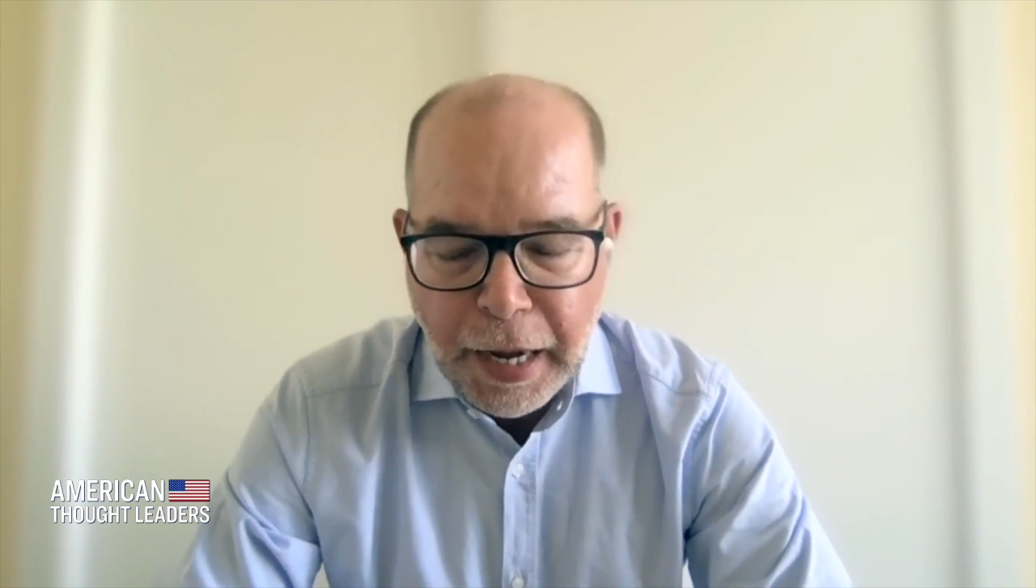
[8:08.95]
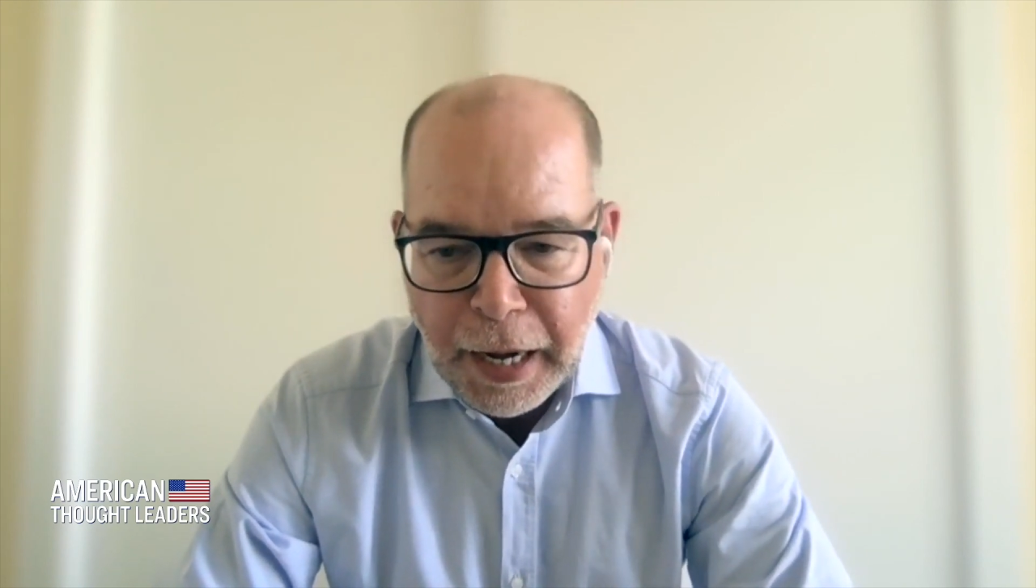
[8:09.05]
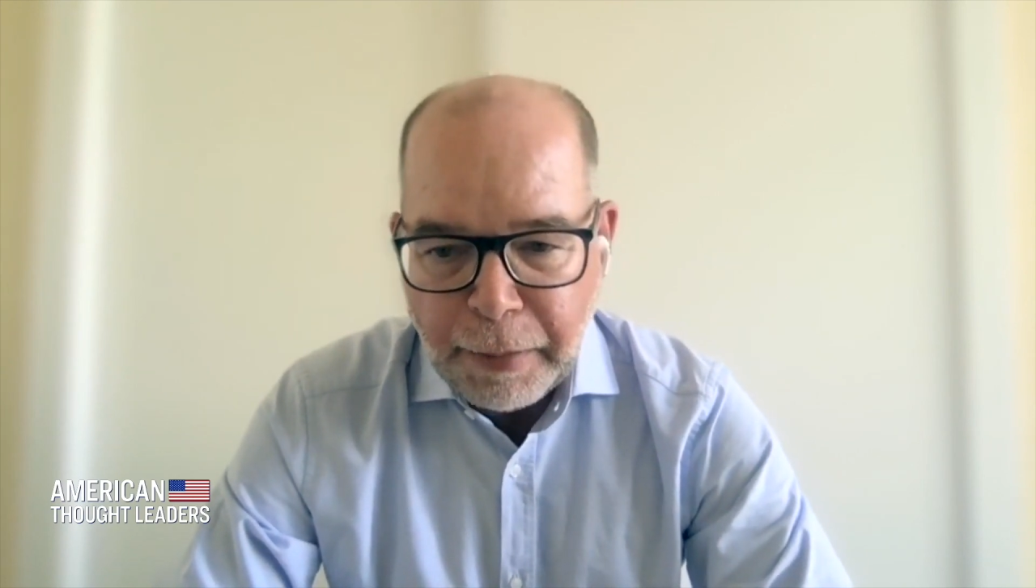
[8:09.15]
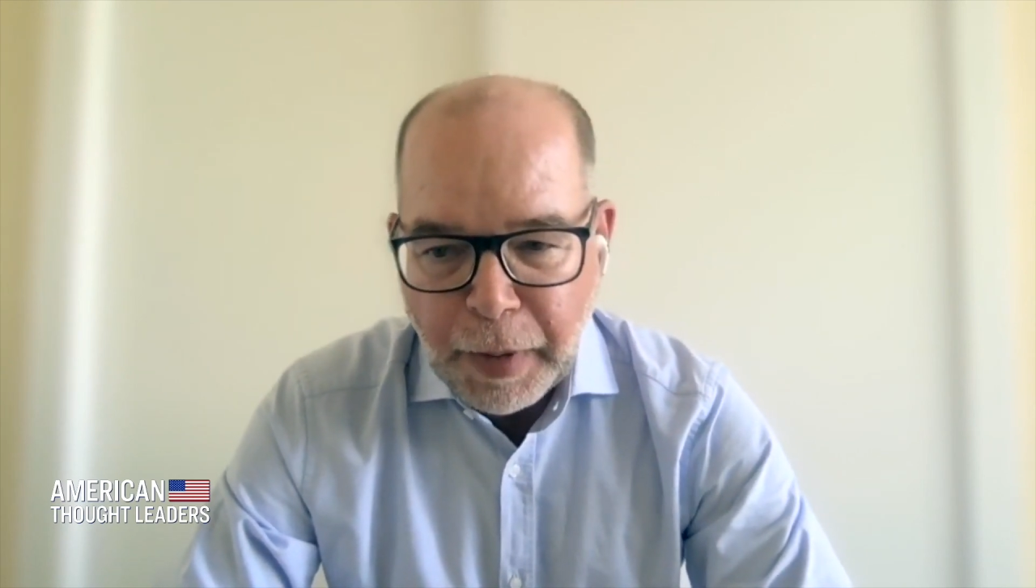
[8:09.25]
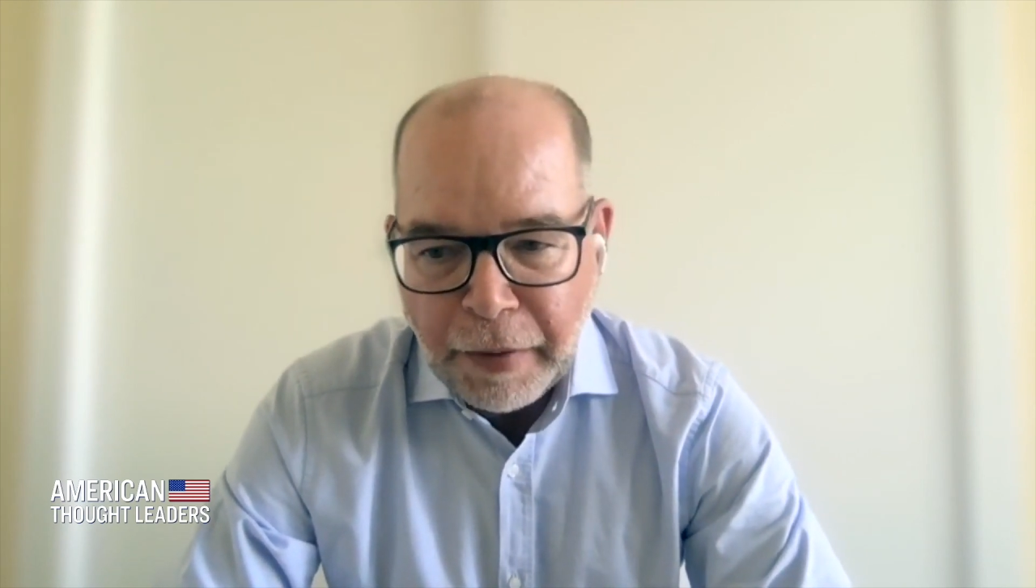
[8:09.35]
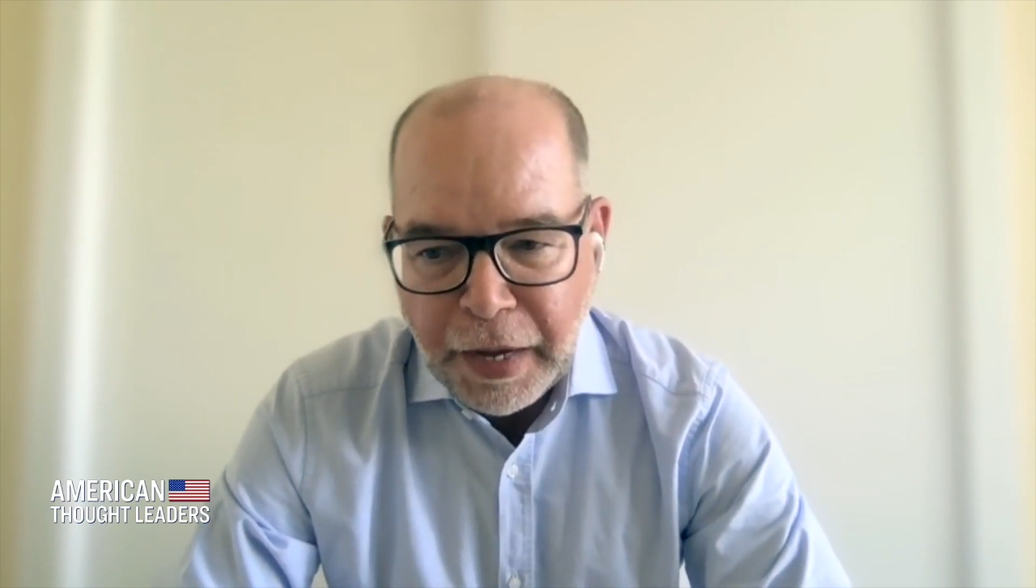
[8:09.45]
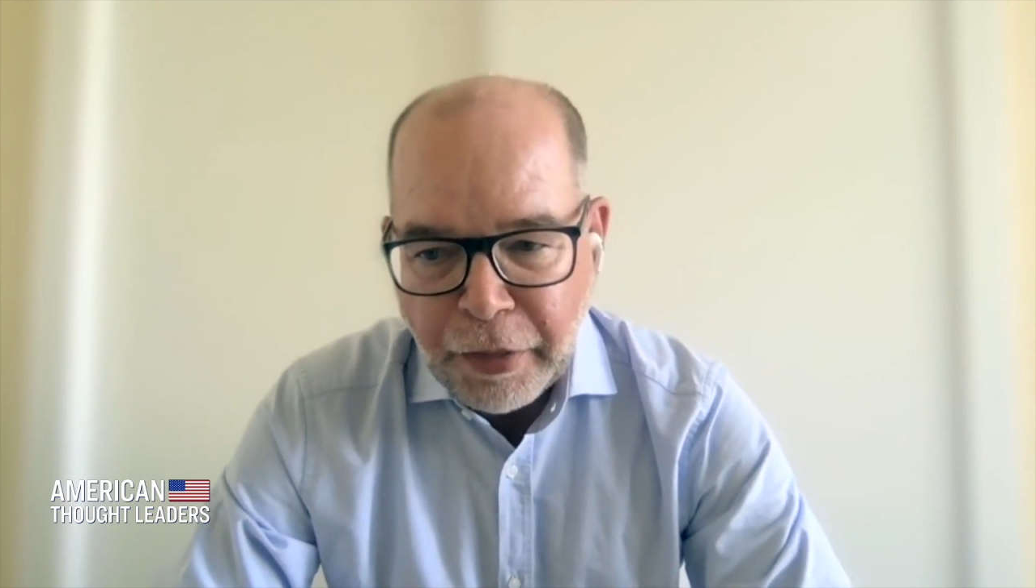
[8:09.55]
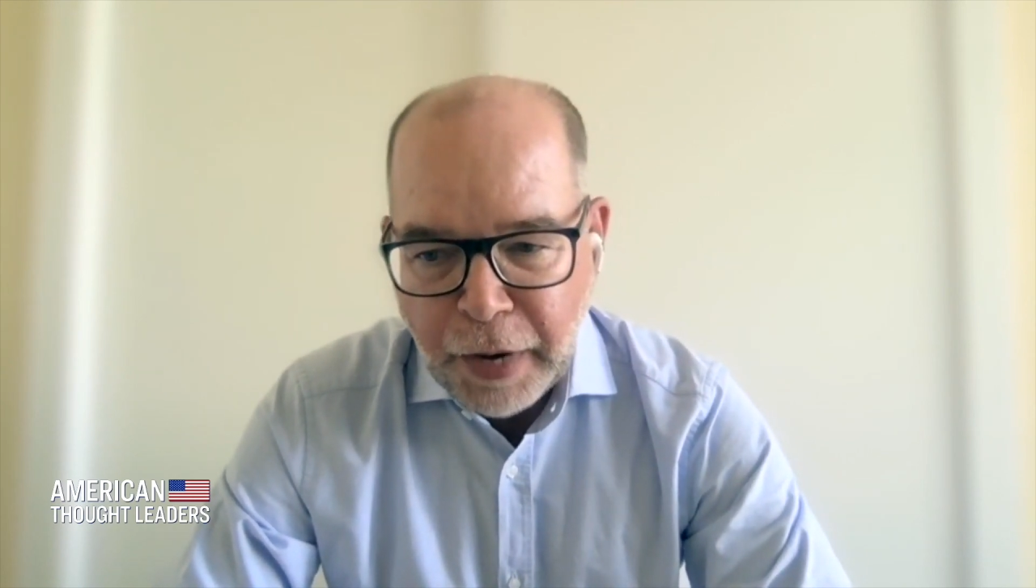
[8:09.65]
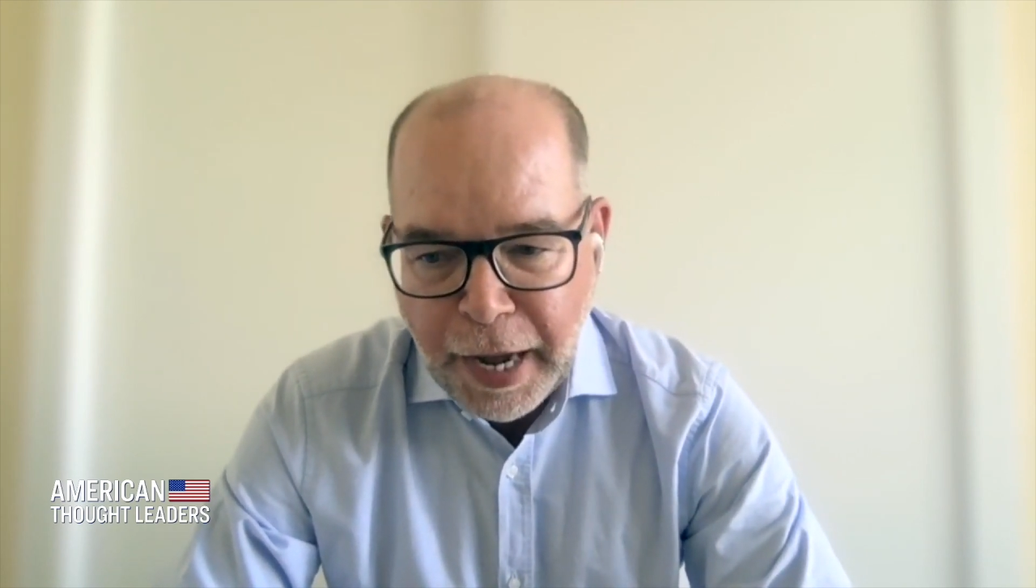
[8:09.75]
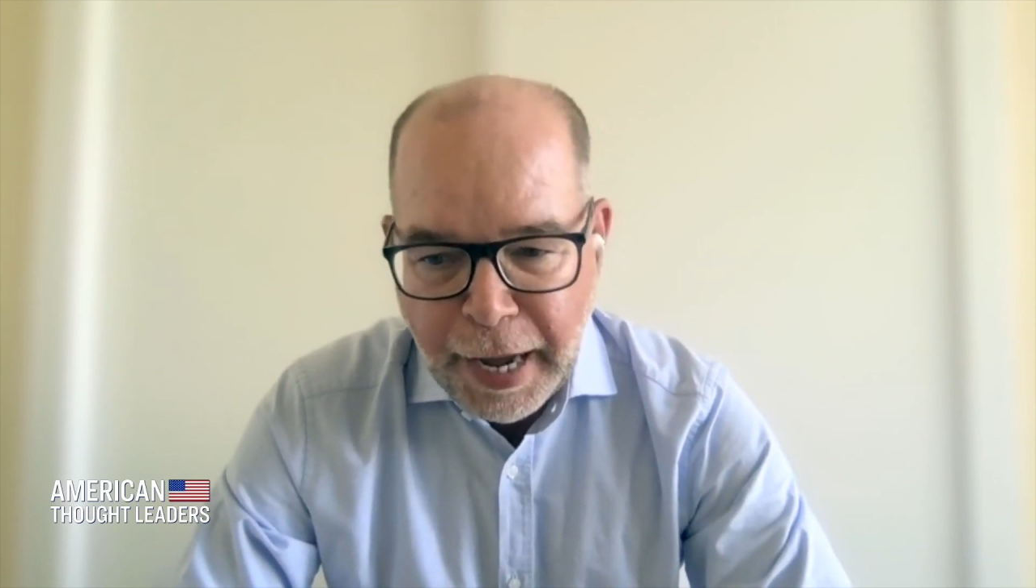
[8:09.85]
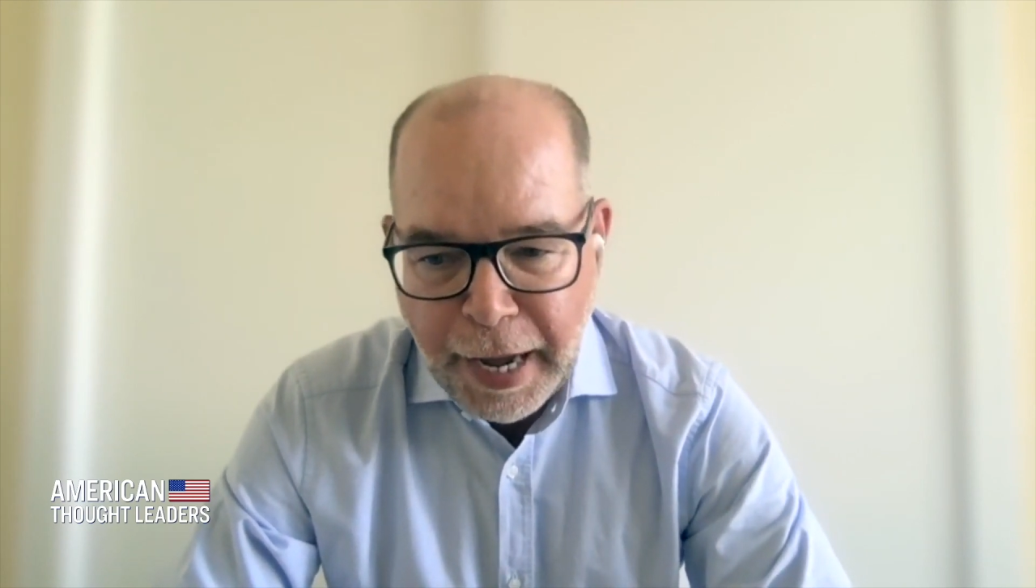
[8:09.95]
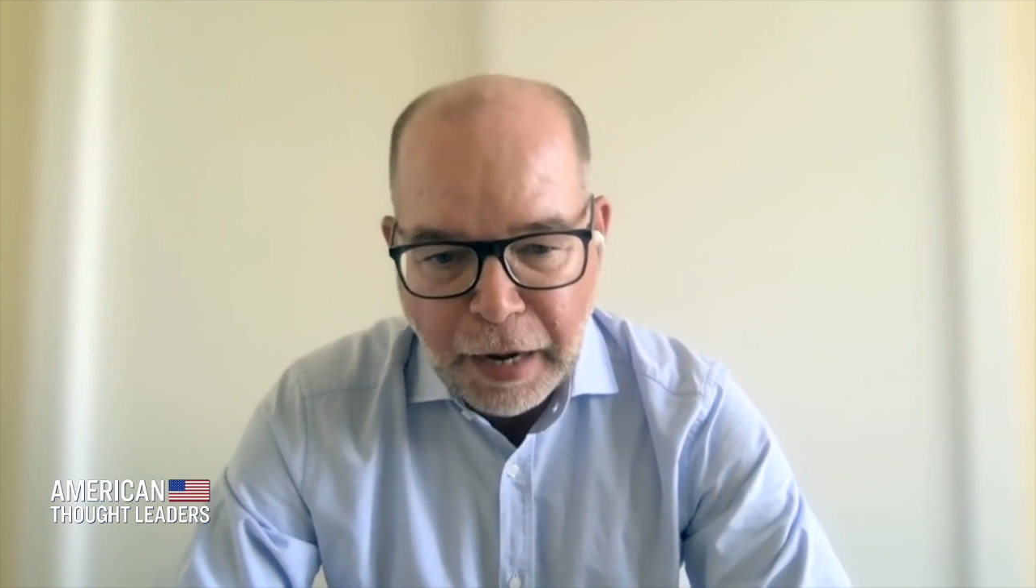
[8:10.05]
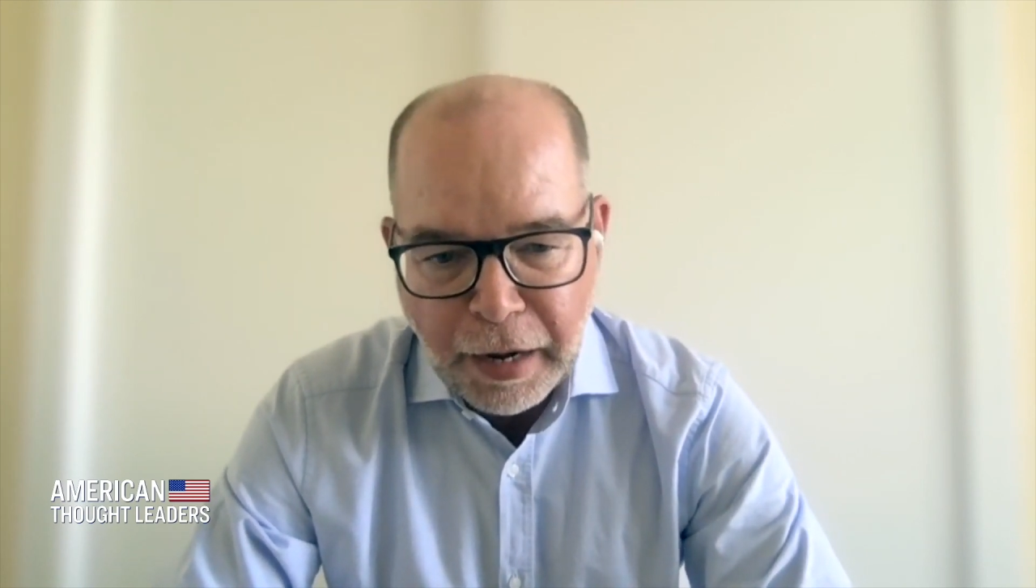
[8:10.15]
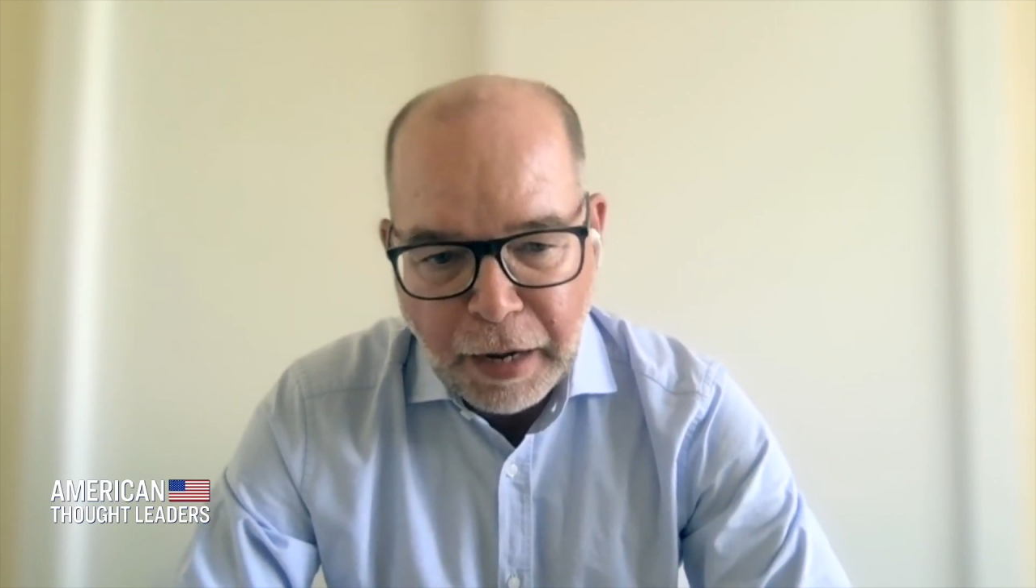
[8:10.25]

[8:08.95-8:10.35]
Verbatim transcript: Um, on the other hand,